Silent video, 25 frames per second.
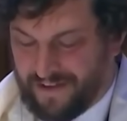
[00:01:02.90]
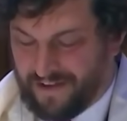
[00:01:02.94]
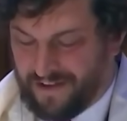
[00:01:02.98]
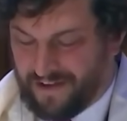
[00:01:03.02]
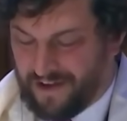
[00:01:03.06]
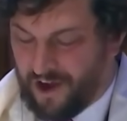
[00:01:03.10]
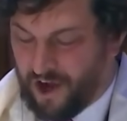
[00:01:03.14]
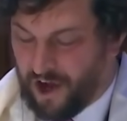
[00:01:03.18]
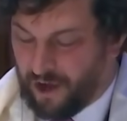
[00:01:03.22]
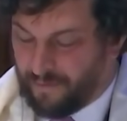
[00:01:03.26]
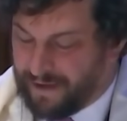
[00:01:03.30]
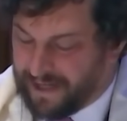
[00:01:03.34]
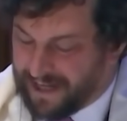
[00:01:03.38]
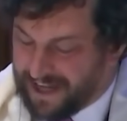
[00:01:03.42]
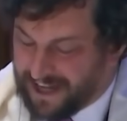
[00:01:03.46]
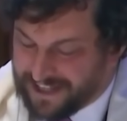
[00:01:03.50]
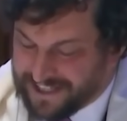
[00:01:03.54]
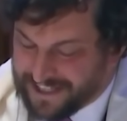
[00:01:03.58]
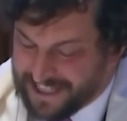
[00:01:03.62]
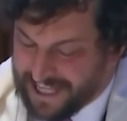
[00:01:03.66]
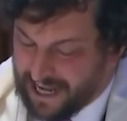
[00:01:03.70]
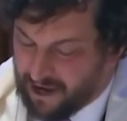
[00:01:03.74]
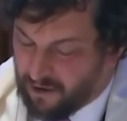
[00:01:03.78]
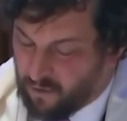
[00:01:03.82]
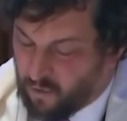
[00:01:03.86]
All
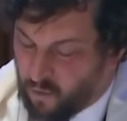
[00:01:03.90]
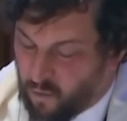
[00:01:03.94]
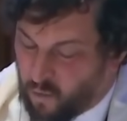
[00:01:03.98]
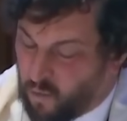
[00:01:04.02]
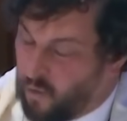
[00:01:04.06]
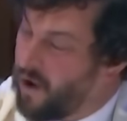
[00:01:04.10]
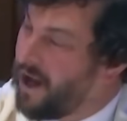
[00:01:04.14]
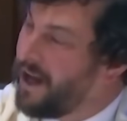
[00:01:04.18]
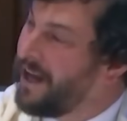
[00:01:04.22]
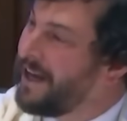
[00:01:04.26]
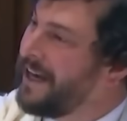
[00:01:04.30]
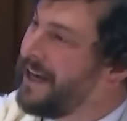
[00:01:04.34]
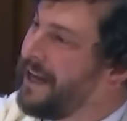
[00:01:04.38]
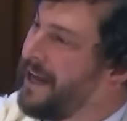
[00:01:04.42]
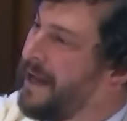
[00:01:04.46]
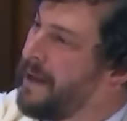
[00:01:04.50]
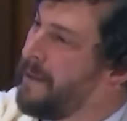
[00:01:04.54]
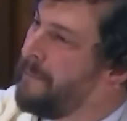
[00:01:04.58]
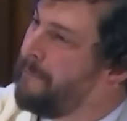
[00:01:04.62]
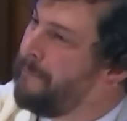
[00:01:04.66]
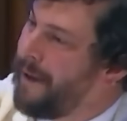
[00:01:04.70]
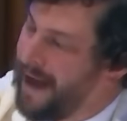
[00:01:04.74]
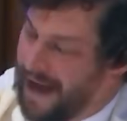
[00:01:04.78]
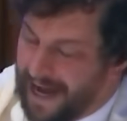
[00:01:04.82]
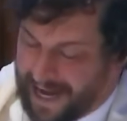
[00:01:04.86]
because that one
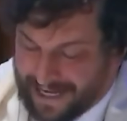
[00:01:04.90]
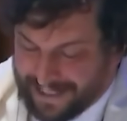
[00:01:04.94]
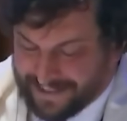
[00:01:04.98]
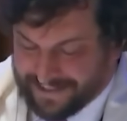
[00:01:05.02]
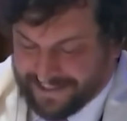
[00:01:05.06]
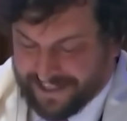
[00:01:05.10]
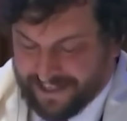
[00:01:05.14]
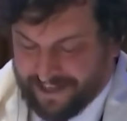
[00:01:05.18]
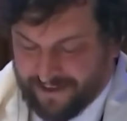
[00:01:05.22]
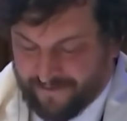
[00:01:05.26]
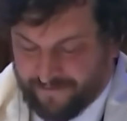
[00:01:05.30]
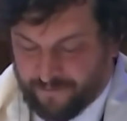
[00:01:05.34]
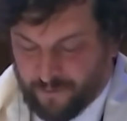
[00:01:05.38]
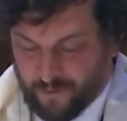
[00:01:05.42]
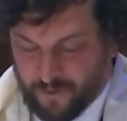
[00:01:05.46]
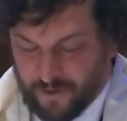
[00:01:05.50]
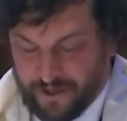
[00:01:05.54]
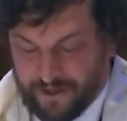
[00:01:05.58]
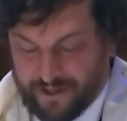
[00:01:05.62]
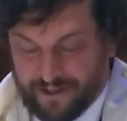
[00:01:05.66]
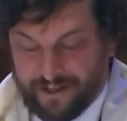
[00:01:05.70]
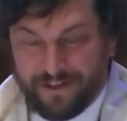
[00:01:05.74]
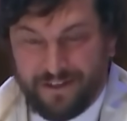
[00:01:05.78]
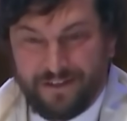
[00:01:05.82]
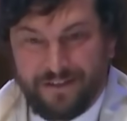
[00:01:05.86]
positive
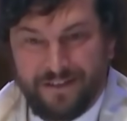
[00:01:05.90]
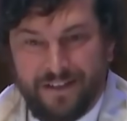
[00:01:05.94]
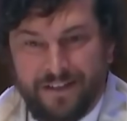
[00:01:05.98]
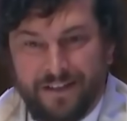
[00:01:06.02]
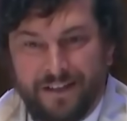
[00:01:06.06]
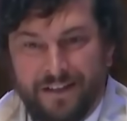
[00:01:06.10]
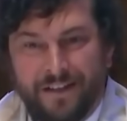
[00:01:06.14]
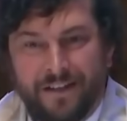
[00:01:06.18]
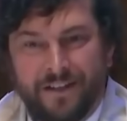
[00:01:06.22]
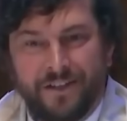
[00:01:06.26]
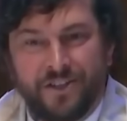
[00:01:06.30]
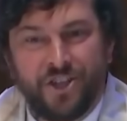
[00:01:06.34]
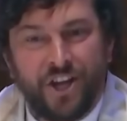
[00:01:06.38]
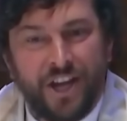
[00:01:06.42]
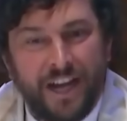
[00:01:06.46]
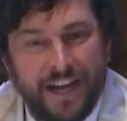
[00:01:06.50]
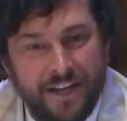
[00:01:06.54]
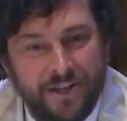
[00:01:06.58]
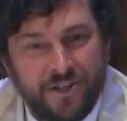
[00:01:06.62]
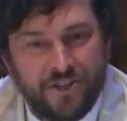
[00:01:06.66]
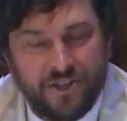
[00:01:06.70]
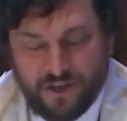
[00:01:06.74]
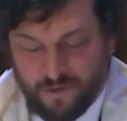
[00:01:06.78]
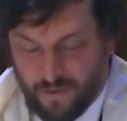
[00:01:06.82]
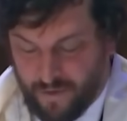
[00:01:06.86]
word
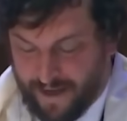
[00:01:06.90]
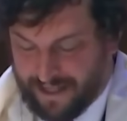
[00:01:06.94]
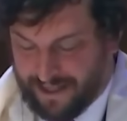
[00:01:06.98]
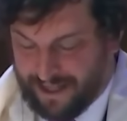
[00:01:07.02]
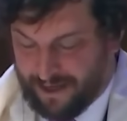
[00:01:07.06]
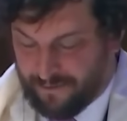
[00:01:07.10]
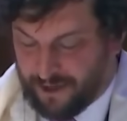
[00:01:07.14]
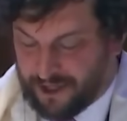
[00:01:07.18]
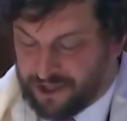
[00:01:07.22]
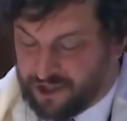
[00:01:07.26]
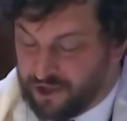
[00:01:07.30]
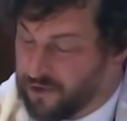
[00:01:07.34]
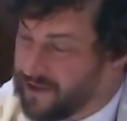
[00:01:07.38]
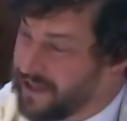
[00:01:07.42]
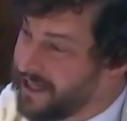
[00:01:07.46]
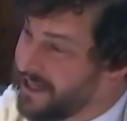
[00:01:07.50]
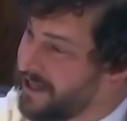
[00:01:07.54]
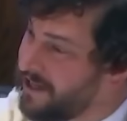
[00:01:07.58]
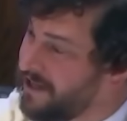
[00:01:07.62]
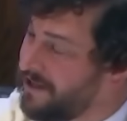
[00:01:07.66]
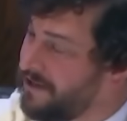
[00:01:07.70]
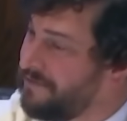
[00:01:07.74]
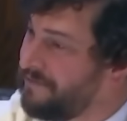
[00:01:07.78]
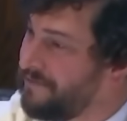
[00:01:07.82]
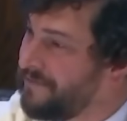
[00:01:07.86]
changed the way they were
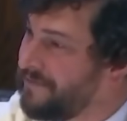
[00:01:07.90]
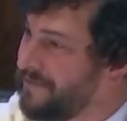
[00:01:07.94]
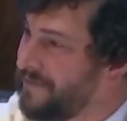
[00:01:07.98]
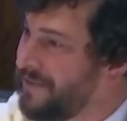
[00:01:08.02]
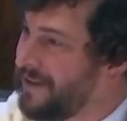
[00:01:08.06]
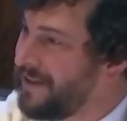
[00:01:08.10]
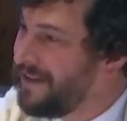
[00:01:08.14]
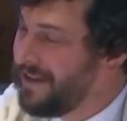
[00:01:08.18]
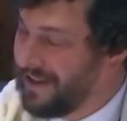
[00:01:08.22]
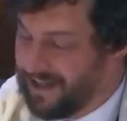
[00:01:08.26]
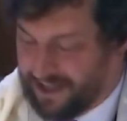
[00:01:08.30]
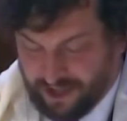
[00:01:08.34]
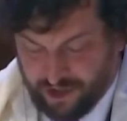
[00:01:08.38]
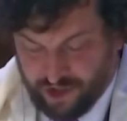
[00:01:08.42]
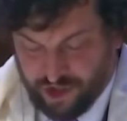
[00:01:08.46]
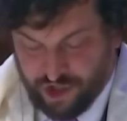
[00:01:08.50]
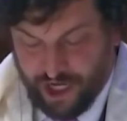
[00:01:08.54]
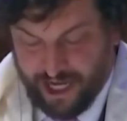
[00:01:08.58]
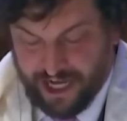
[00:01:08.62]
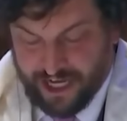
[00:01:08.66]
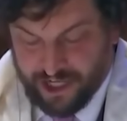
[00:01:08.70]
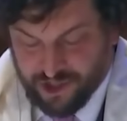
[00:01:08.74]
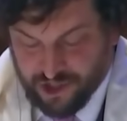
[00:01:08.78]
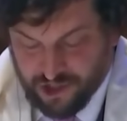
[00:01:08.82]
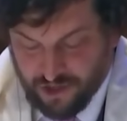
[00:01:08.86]
treated,
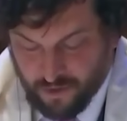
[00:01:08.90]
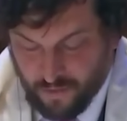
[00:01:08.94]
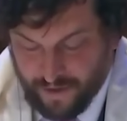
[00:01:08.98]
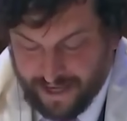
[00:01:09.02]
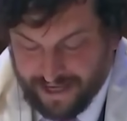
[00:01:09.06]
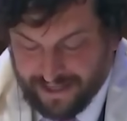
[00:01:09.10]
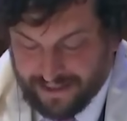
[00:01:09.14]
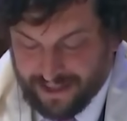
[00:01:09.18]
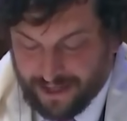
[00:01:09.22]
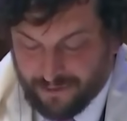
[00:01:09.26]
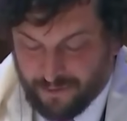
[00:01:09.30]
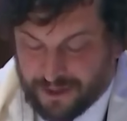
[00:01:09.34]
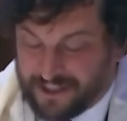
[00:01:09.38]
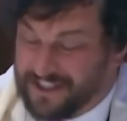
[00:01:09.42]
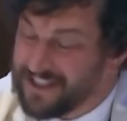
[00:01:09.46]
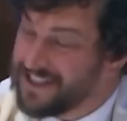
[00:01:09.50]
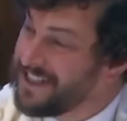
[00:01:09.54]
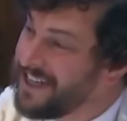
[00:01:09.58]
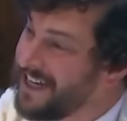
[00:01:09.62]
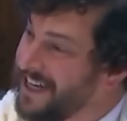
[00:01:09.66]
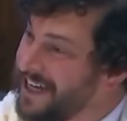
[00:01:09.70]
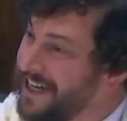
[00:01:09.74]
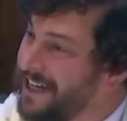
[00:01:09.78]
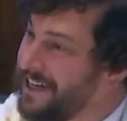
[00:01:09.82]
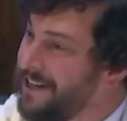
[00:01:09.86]
changed the way they were
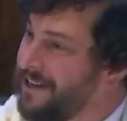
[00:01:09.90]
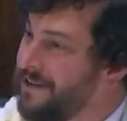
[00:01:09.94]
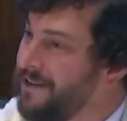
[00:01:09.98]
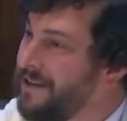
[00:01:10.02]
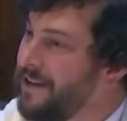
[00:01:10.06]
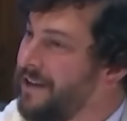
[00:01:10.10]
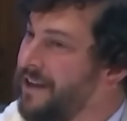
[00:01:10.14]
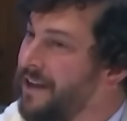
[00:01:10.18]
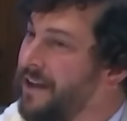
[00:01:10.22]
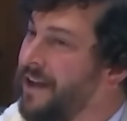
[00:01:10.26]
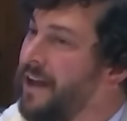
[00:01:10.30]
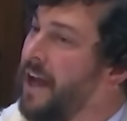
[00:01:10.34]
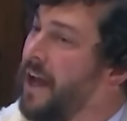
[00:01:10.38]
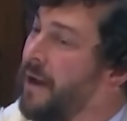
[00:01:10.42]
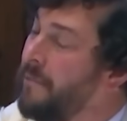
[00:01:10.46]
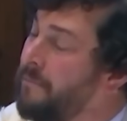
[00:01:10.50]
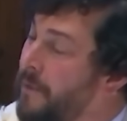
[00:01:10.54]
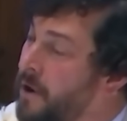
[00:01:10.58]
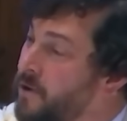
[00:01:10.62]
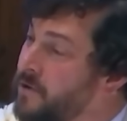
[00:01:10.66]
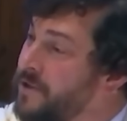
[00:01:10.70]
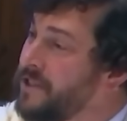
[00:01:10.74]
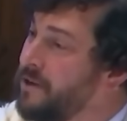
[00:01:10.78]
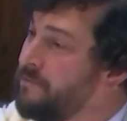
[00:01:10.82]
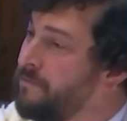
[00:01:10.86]
seen, and
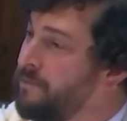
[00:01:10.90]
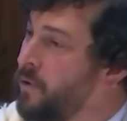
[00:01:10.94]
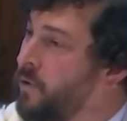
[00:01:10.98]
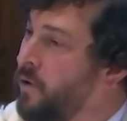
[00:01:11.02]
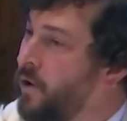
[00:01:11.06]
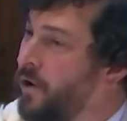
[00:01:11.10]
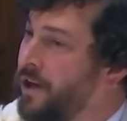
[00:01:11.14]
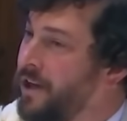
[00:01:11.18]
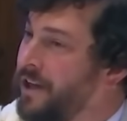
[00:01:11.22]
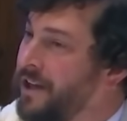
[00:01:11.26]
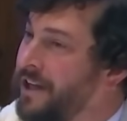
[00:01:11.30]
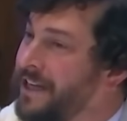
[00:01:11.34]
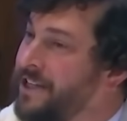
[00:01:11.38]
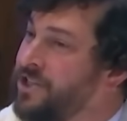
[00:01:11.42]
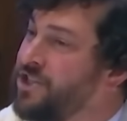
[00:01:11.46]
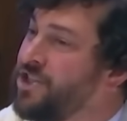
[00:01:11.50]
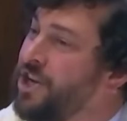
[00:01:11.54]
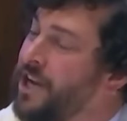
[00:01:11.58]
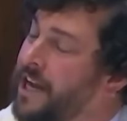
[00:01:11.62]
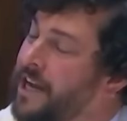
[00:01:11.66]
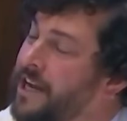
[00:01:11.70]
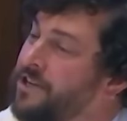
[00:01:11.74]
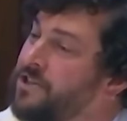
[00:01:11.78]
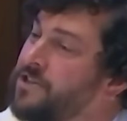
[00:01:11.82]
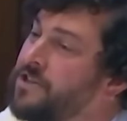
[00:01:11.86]
most importantly,
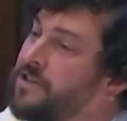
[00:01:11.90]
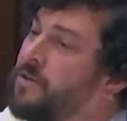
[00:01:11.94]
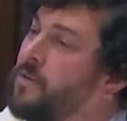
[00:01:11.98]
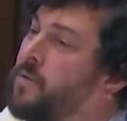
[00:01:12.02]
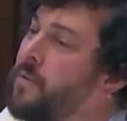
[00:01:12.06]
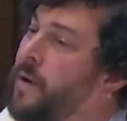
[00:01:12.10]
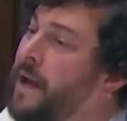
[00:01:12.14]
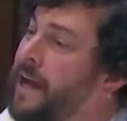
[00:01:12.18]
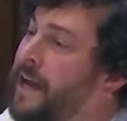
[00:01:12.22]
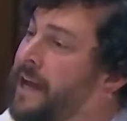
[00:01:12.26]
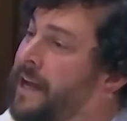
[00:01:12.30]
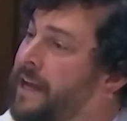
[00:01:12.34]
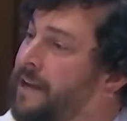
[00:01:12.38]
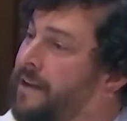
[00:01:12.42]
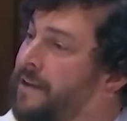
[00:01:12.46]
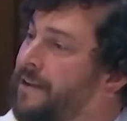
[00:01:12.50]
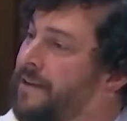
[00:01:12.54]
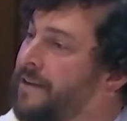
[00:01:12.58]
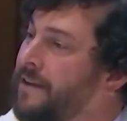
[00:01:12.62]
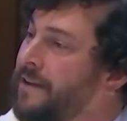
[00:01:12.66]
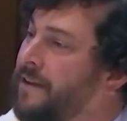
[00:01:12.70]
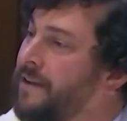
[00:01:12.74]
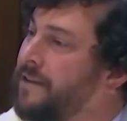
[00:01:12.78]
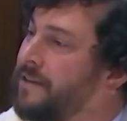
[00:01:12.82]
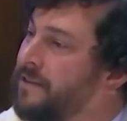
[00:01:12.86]
changed the way
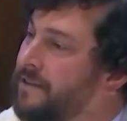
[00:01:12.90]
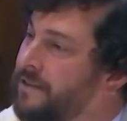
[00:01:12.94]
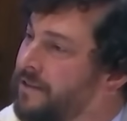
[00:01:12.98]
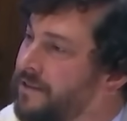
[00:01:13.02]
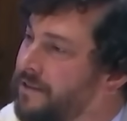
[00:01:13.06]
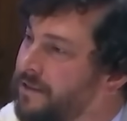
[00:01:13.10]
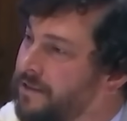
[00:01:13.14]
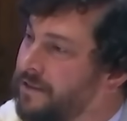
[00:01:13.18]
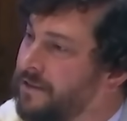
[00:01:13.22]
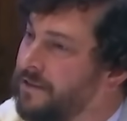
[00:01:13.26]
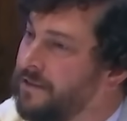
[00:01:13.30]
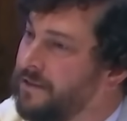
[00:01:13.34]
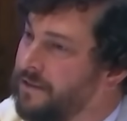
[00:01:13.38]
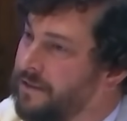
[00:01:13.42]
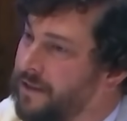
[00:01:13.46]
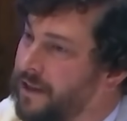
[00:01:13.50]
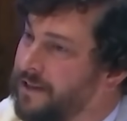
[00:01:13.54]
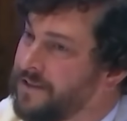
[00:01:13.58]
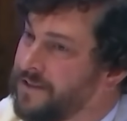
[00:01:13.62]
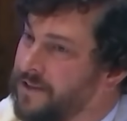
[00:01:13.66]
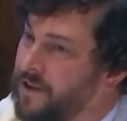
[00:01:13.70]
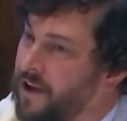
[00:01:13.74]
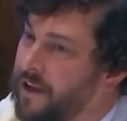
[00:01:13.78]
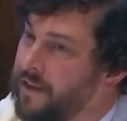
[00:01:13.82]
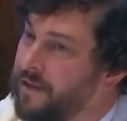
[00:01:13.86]
they
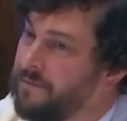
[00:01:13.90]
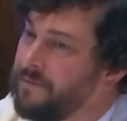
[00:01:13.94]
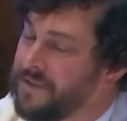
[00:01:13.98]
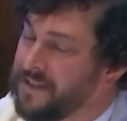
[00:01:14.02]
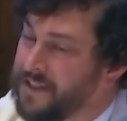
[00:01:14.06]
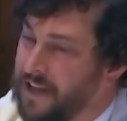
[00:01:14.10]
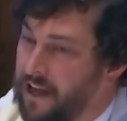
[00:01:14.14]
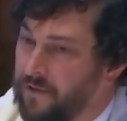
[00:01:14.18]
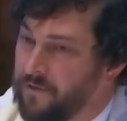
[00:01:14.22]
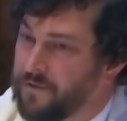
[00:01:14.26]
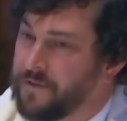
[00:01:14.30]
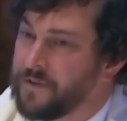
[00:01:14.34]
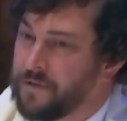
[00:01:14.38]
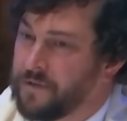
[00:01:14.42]
saw themselves.